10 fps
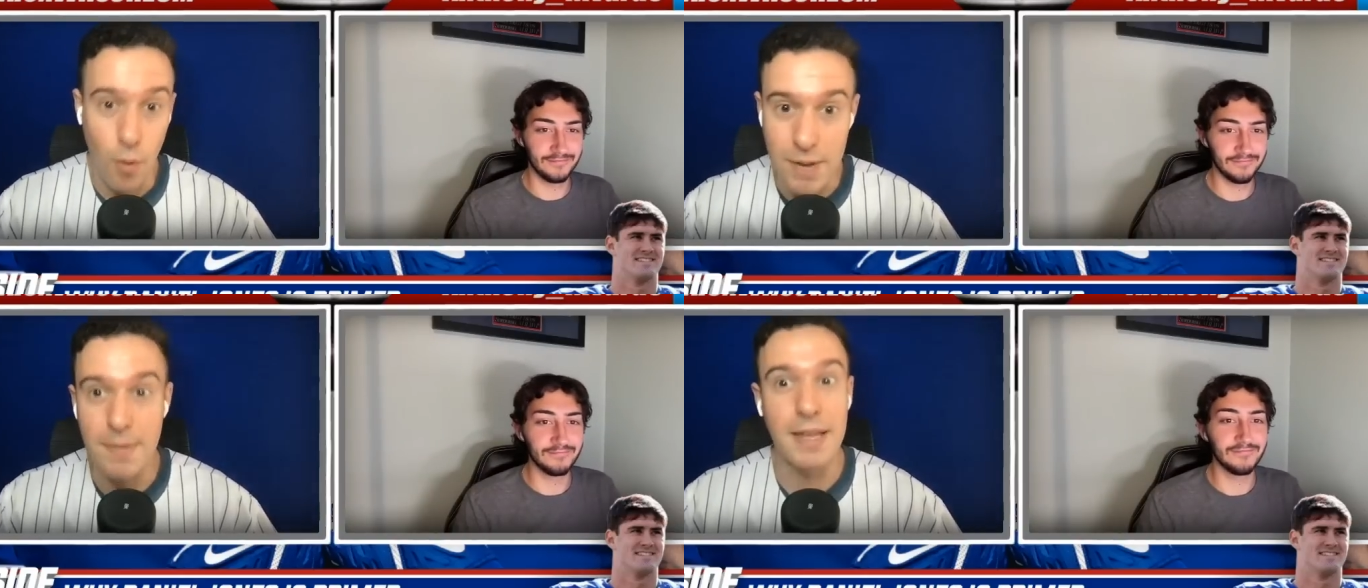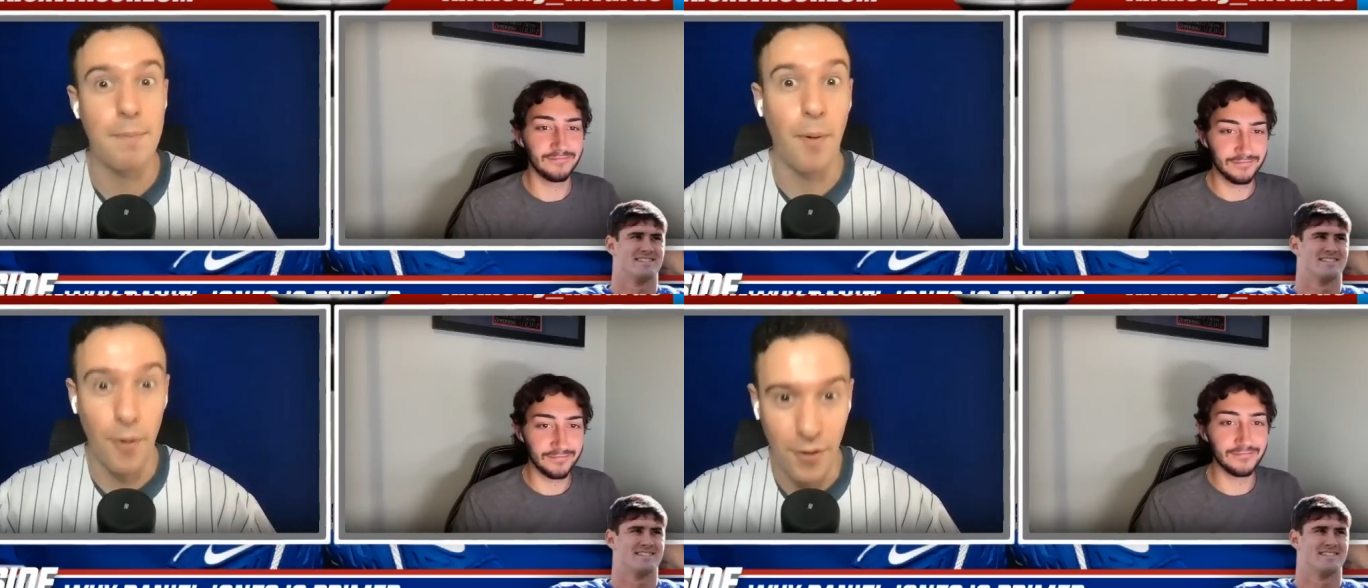Speaker 1: 40
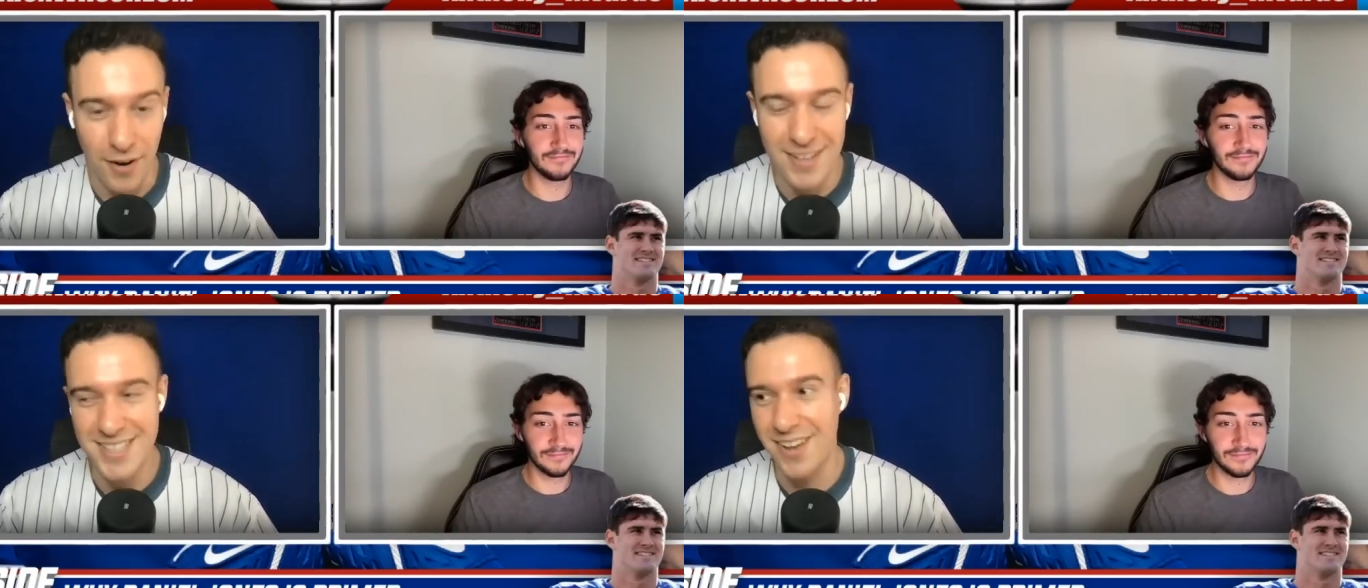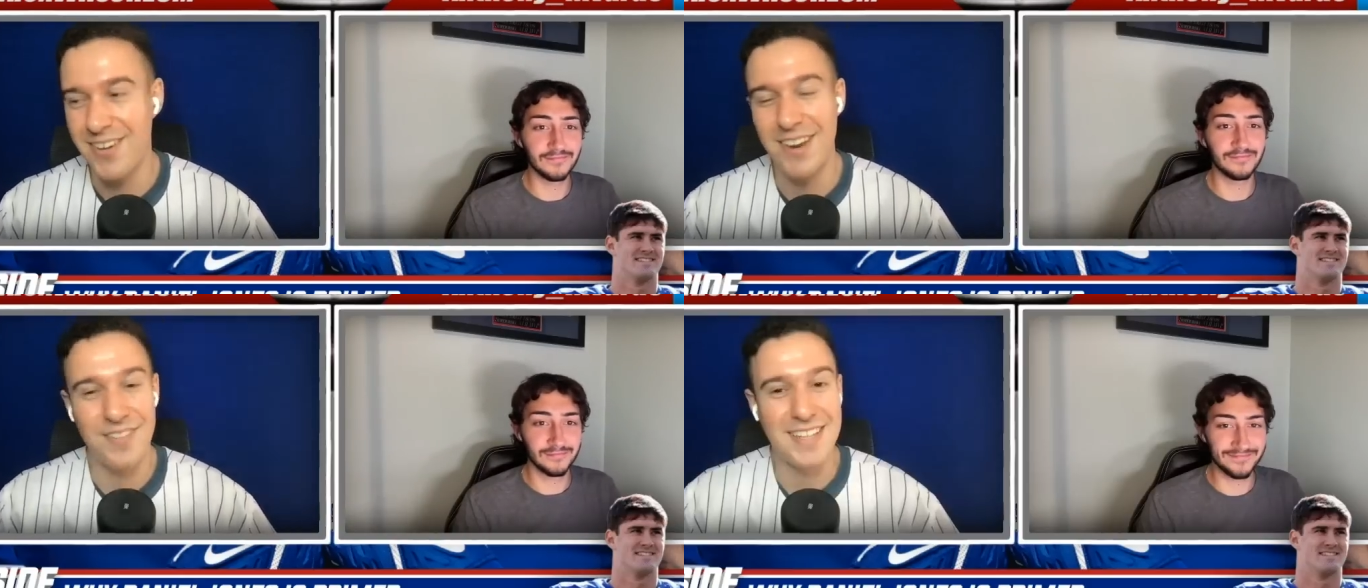million per. So,
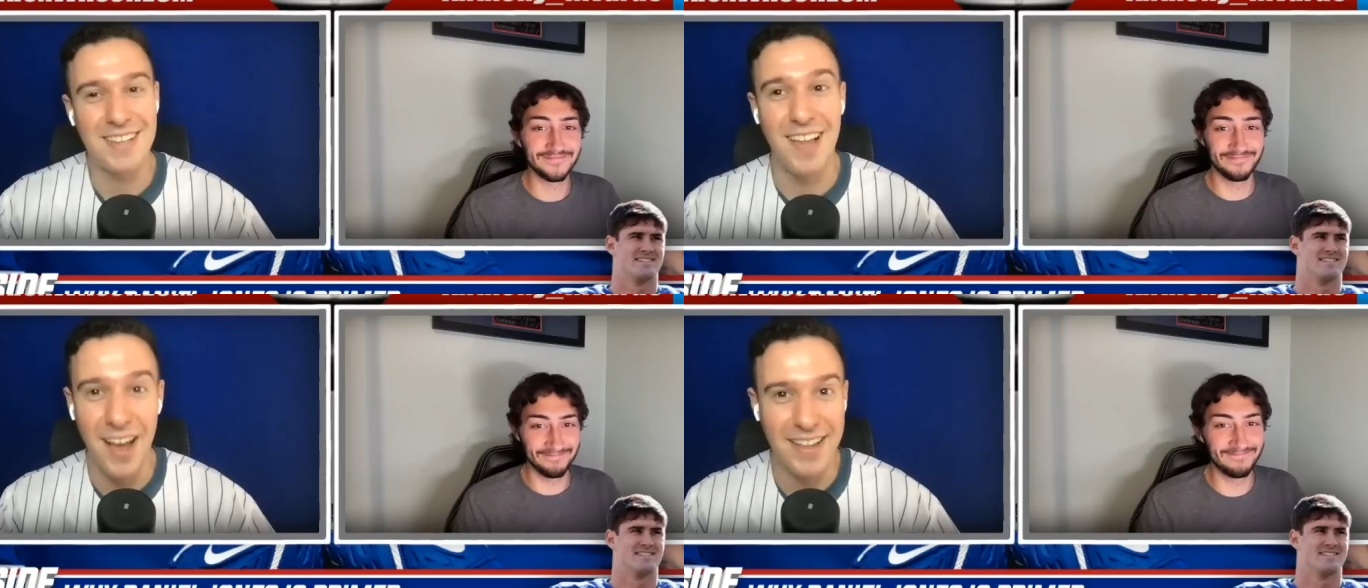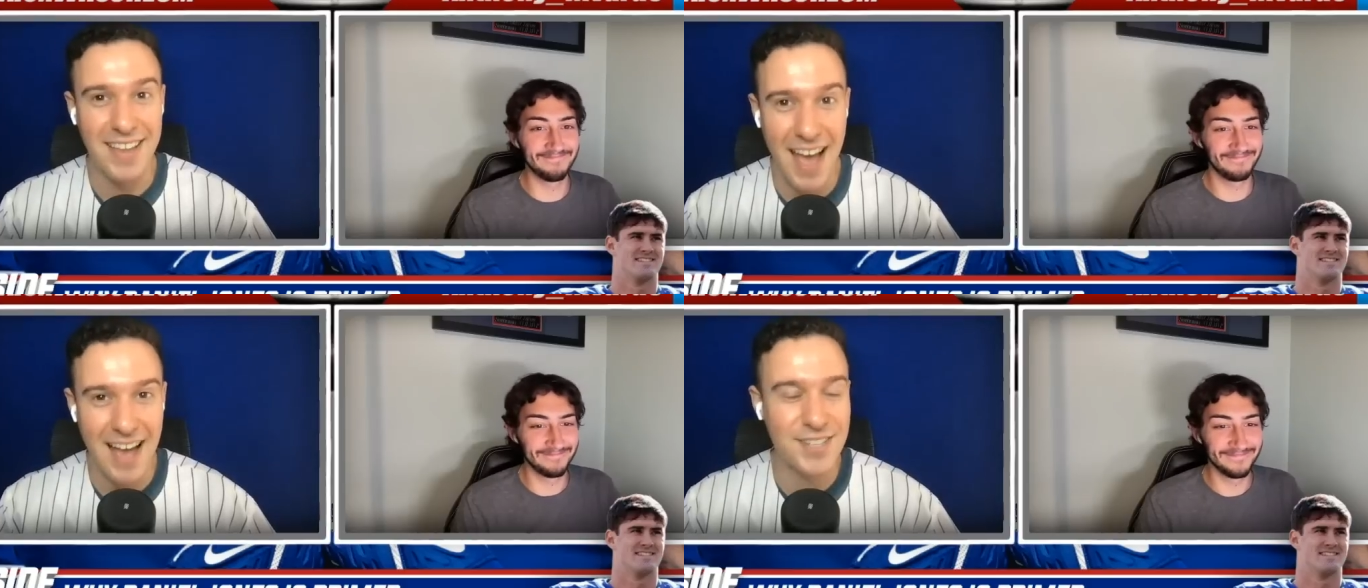you know, that's a lot of
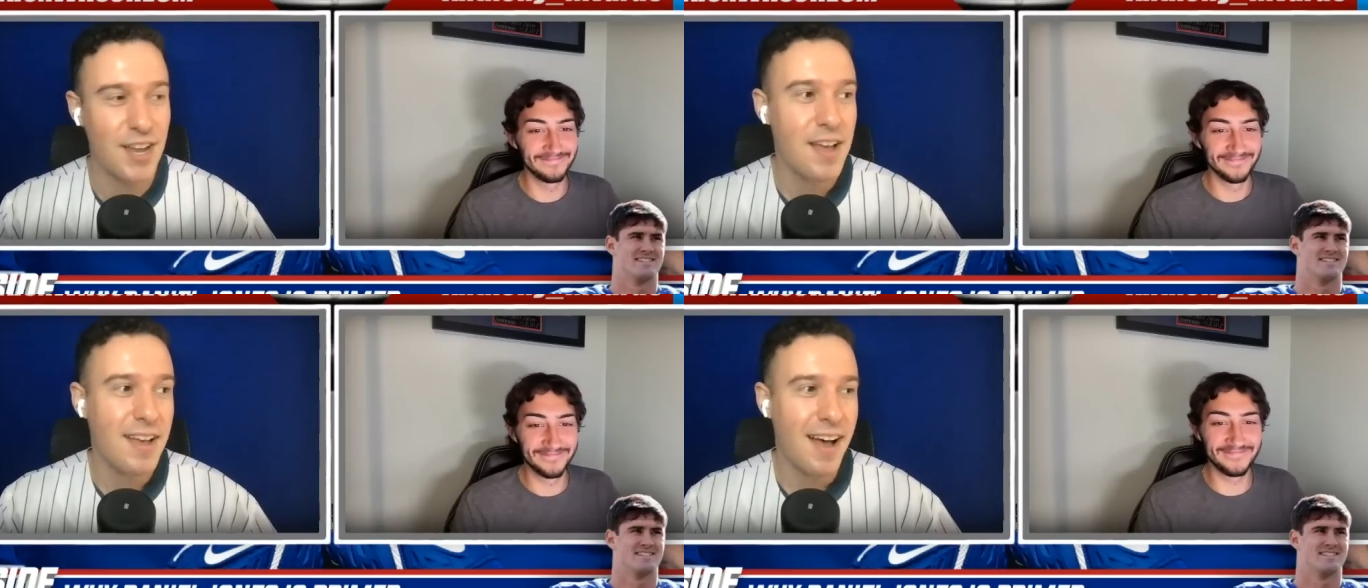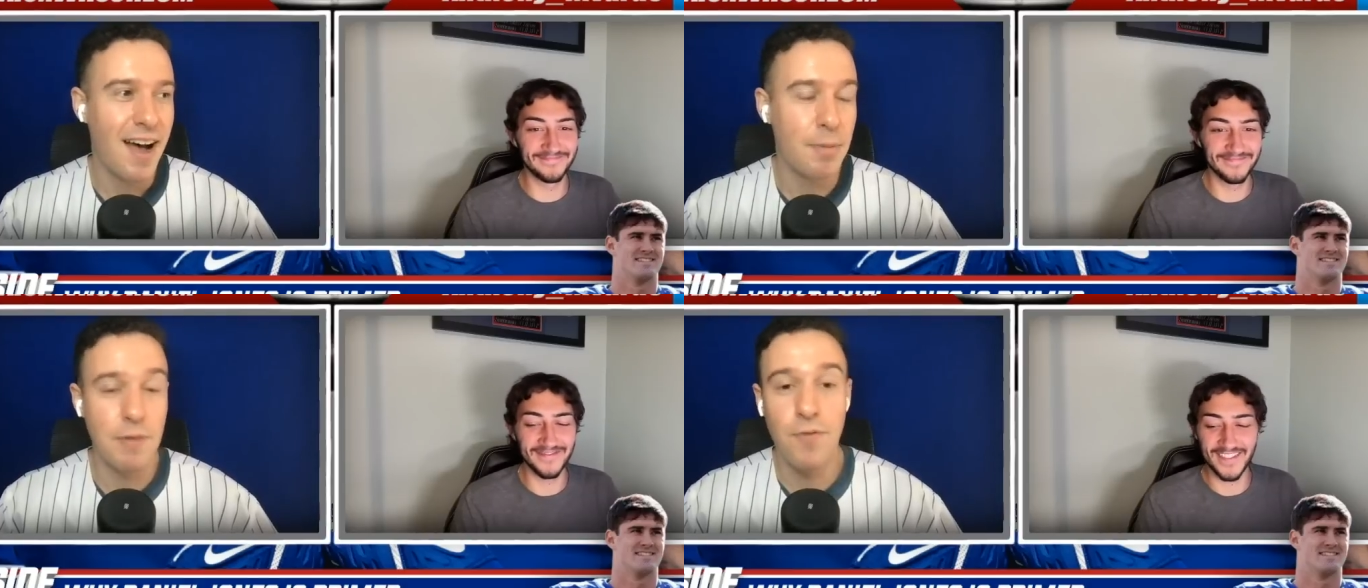cash.
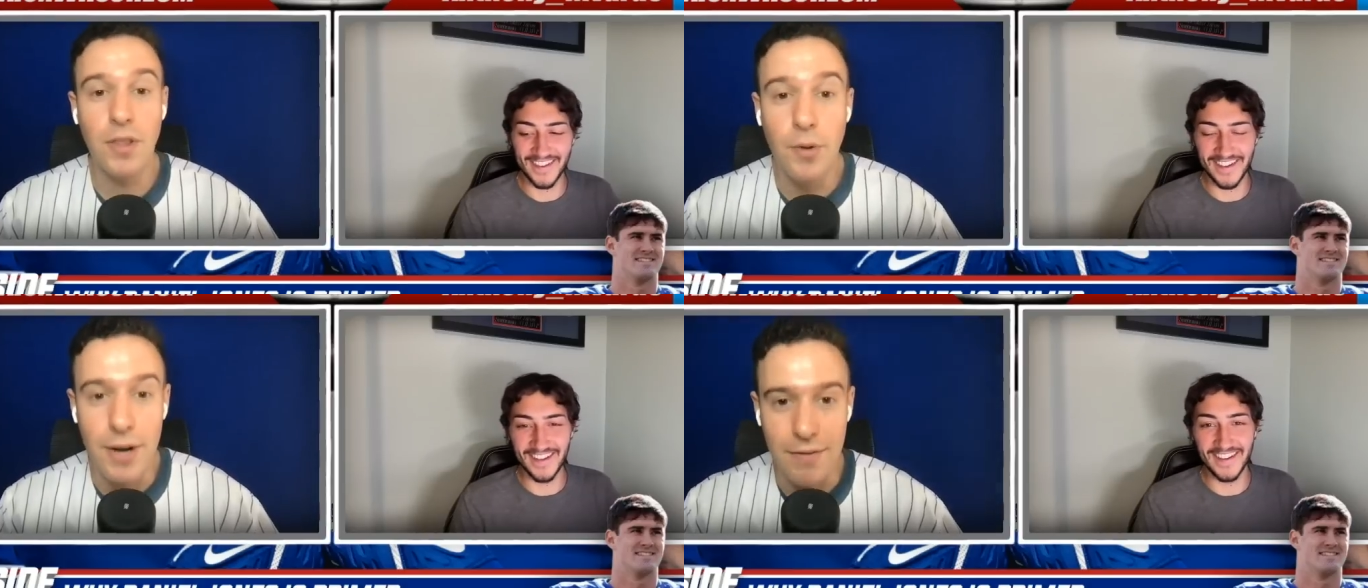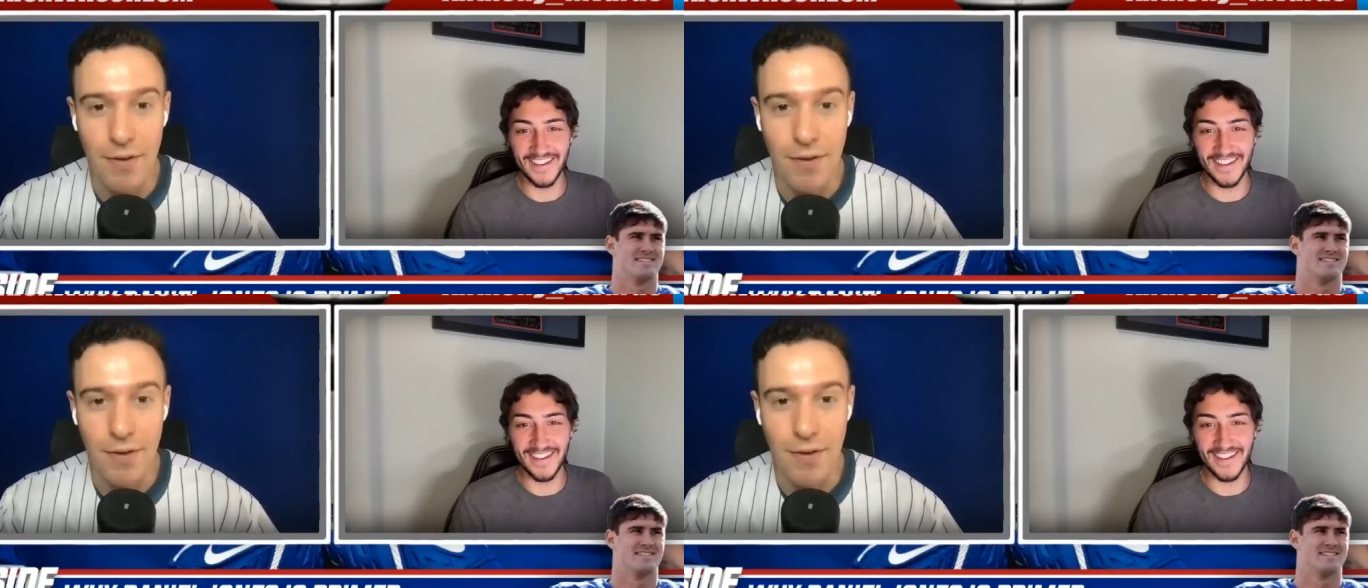But they front loaded it,